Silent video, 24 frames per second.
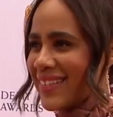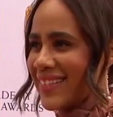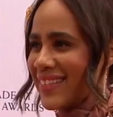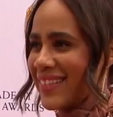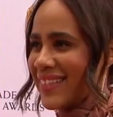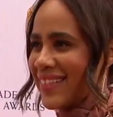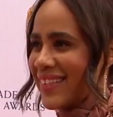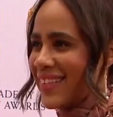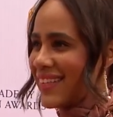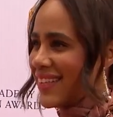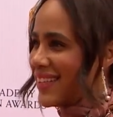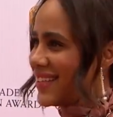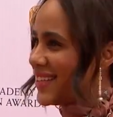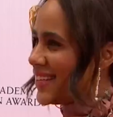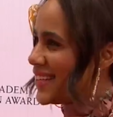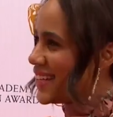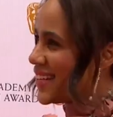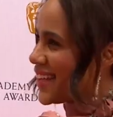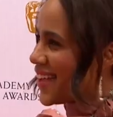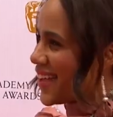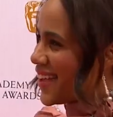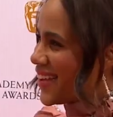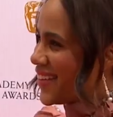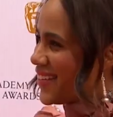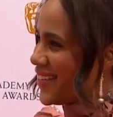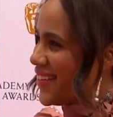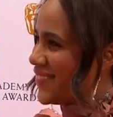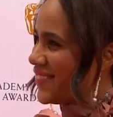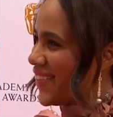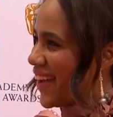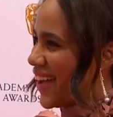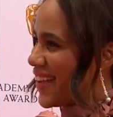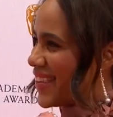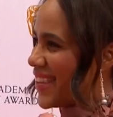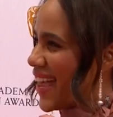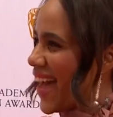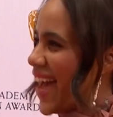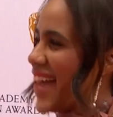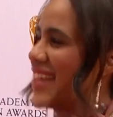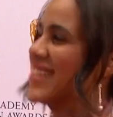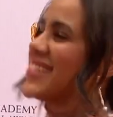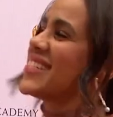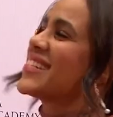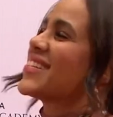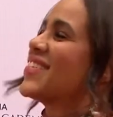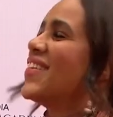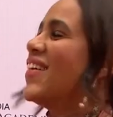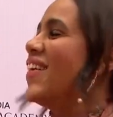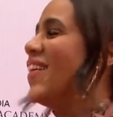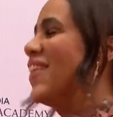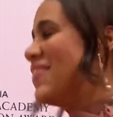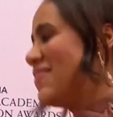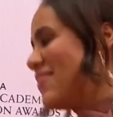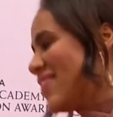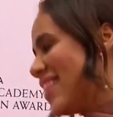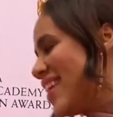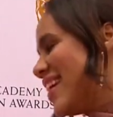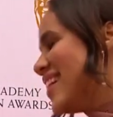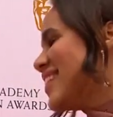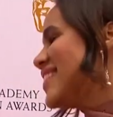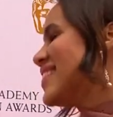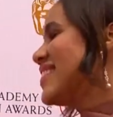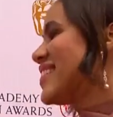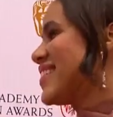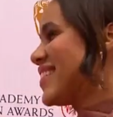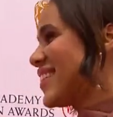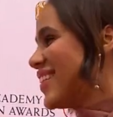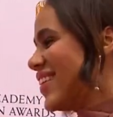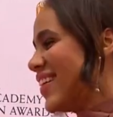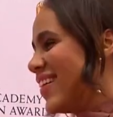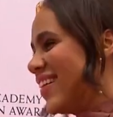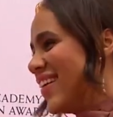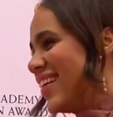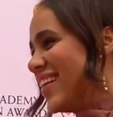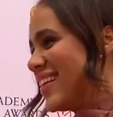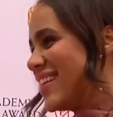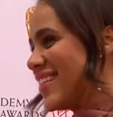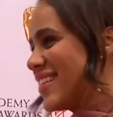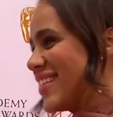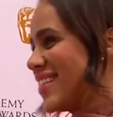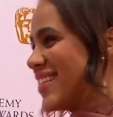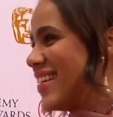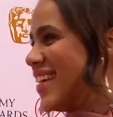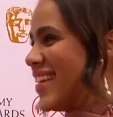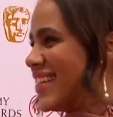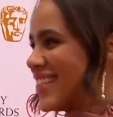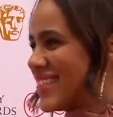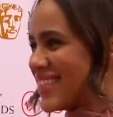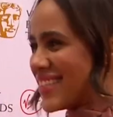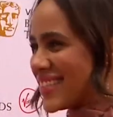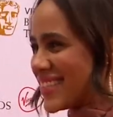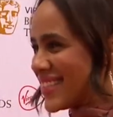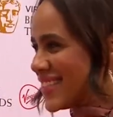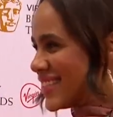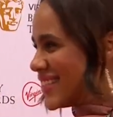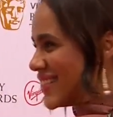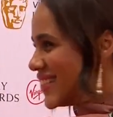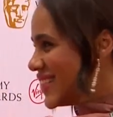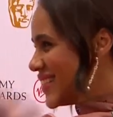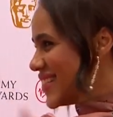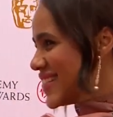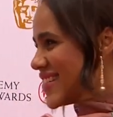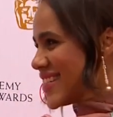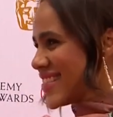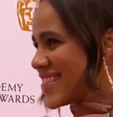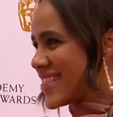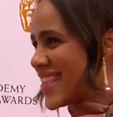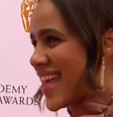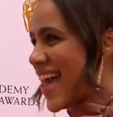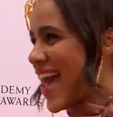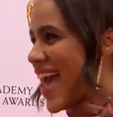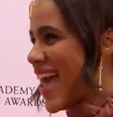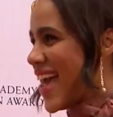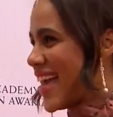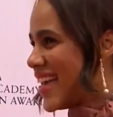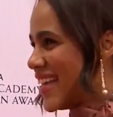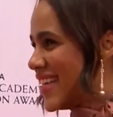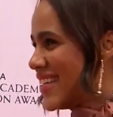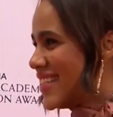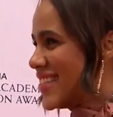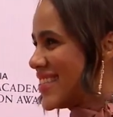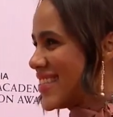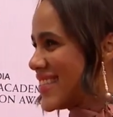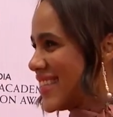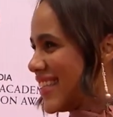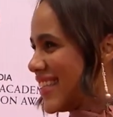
I've been drunk for a long time, and I just haven't. I just didn't notice it.